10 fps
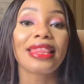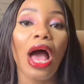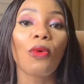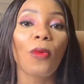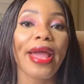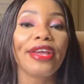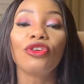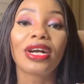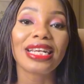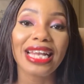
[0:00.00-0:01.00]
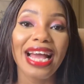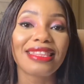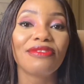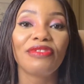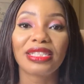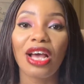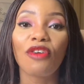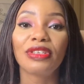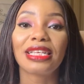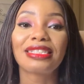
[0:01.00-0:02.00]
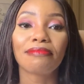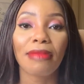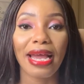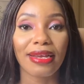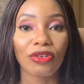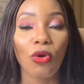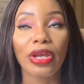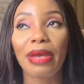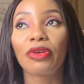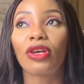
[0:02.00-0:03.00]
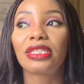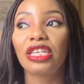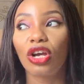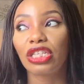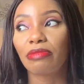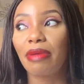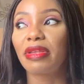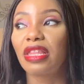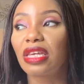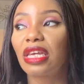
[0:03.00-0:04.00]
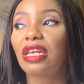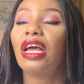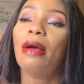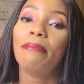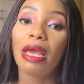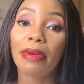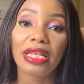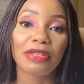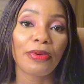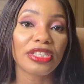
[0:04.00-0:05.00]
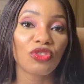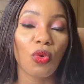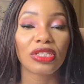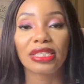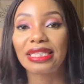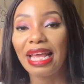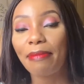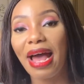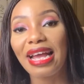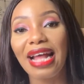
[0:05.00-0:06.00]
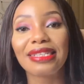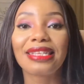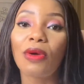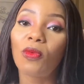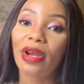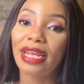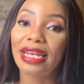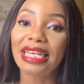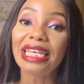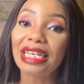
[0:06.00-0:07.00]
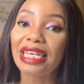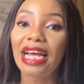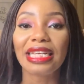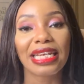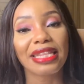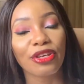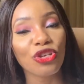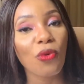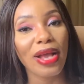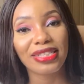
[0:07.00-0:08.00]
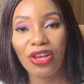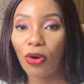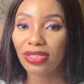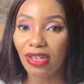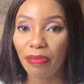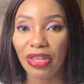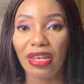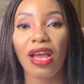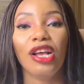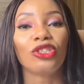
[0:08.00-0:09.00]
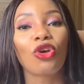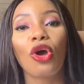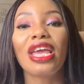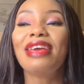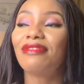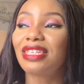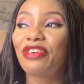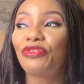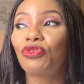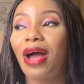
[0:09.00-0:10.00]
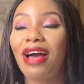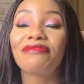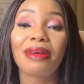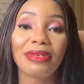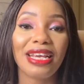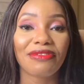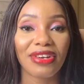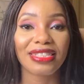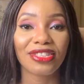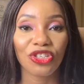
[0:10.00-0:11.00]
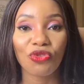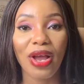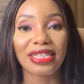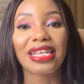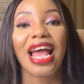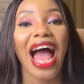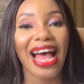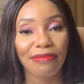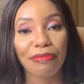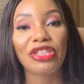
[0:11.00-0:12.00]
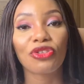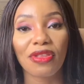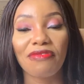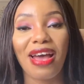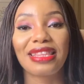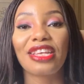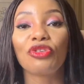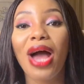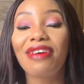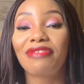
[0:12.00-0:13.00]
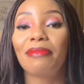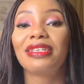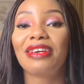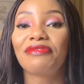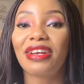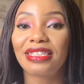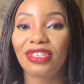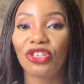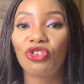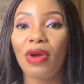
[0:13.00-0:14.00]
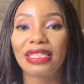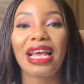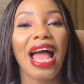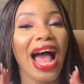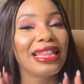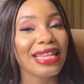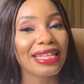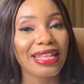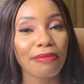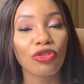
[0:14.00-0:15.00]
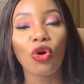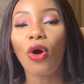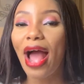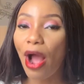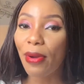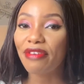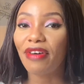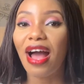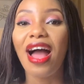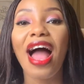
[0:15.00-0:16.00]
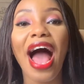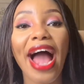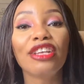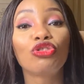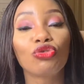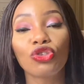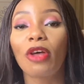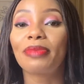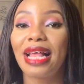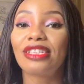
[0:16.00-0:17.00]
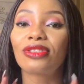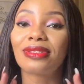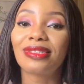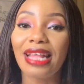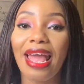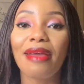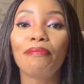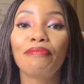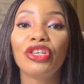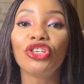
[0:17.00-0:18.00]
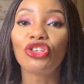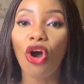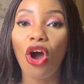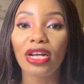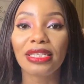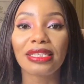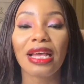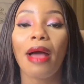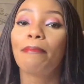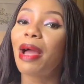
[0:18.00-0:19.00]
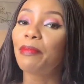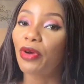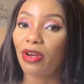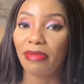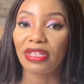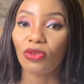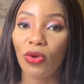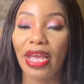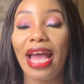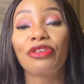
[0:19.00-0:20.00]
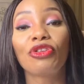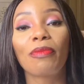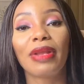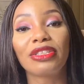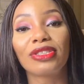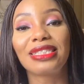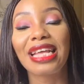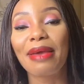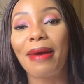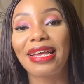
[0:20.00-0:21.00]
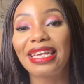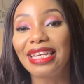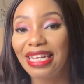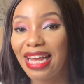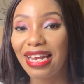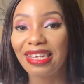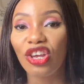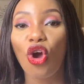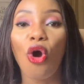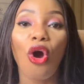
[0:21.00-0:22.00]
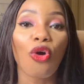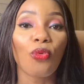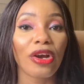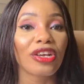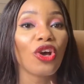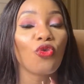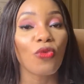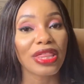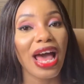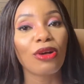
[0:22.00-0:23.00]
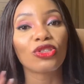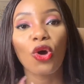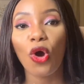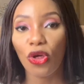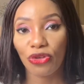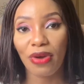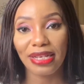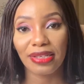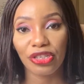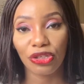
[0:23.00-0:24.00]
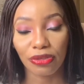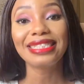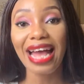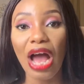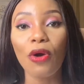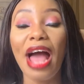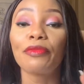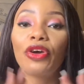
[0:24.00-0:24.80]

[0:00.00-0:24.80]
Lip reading: That way you clear the visa officer's mind, okay, because he or she might be thinking, maybe this person wants to stay back and start working illegally in the USA or something. So even if you have family and friends in the US, admit to the fact that you have family and friends in the US and let them know, however, I do not plan to stay beyond my permit, okay? I do not plan to stay back illegally or work without authorization. Now, I'm